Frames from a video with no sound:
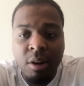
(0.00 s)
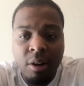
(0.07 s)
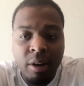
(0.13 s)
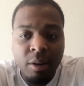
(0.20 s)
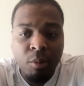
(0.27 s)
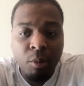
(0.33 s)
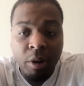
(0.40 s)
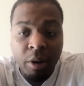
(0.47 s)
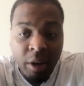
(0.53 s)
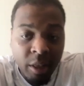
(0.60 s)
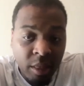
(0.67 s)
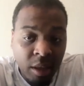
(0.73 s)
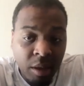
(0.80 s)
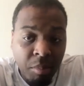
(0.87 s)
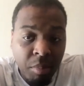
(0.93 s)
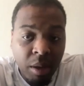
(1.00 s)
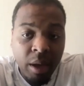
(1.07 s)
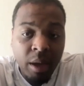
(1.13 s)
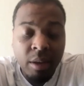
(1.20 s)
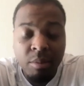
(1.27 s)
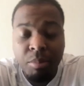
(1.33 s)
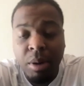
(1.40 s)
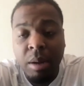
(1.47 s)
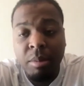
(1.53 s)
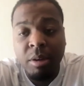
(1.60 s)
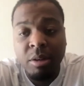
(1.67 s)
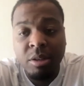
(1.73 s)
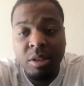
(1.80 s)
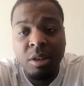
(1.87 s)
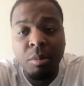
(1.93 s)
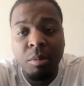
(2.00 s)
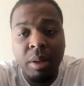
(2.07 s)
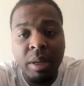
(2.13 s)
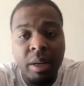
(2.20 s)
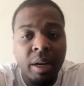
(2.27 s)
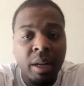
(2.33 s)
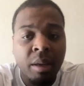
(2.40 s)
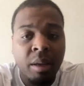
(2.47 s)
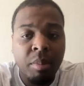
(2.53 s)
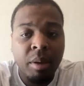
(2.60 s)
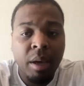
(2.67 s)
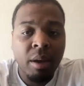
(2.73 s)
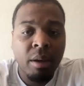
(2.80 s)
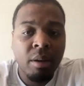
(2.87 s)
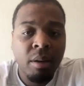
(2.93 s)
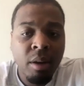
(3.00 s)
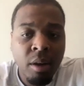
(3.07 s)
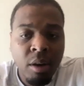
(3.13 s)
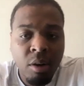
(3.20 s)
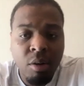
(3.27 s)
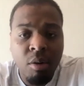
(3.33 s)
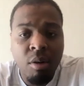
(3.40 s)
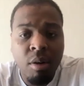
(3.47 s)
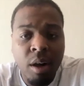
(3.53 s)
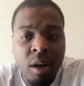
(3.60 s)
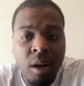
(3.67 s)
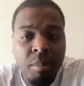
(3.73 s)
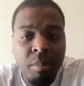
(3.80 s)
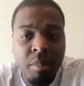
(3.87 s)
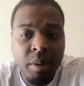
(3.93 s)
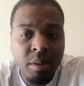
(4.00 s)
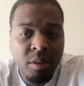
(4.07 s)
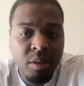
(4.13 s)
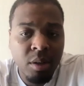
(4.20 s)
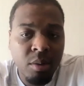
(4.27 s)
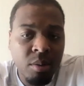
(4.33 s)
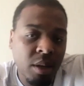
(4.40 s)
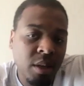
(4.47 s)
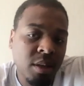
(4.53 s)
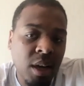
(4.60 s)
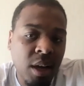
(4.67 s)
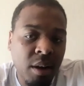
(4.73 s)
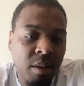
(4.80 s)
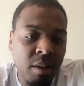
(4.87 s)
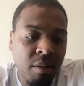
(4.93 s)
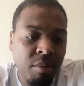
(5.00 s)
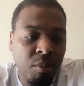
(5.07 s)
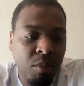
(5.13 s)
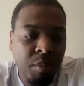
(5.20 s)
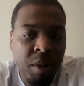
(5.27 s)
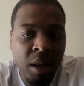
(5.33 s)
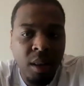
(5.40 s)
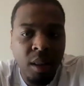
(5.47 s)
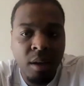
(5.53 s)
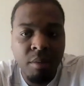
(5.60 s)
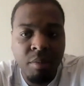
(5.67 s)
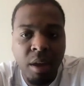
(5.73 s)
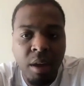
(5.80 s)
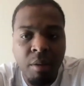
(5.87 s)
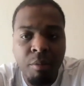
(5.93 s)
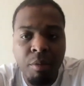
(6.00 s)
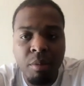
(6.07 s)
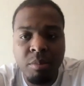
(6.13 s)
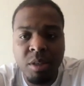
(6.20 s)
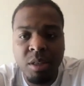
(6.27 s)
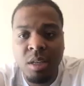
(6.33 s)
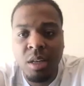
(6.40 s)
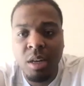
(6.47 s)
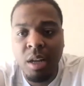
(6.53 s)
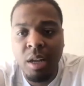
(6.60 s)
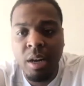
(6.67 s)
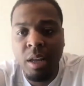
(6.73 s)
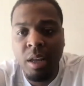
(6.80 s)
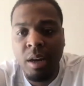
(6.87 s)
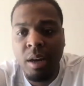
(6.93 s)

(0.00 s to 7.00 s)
were in the NBA and probably are still playing in the NBA growing up. And so that's kind of where my love came from just at a young